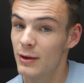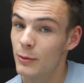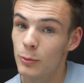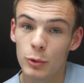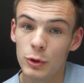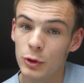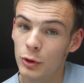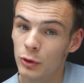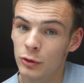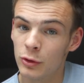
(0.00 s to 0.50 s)

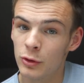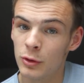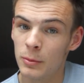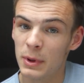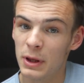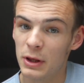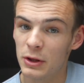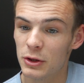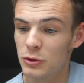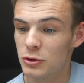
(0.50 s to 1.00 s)
What you gotta do to
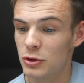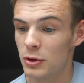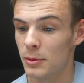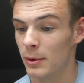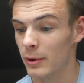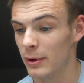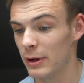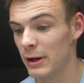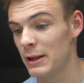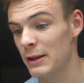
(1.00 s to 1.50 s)
be a YouTuber,
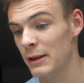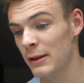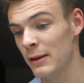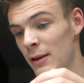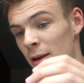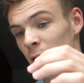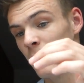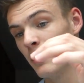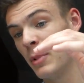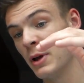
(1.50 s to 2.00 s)
right?
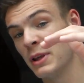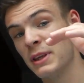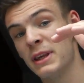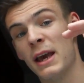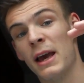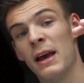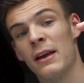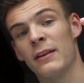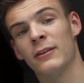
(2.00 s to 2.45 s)
But yeah,